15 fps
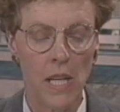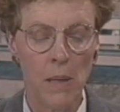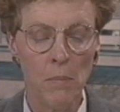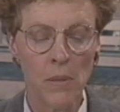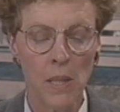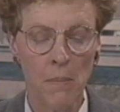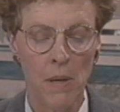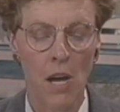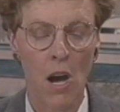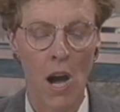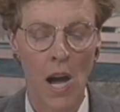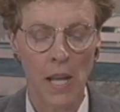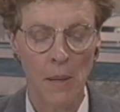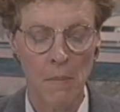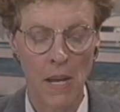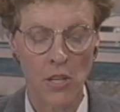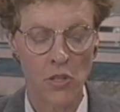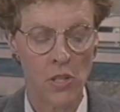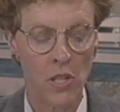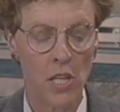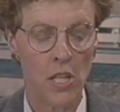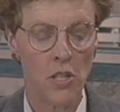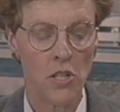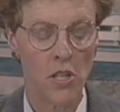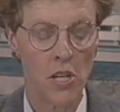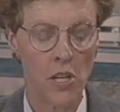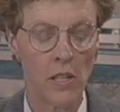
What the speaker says: implement automation into your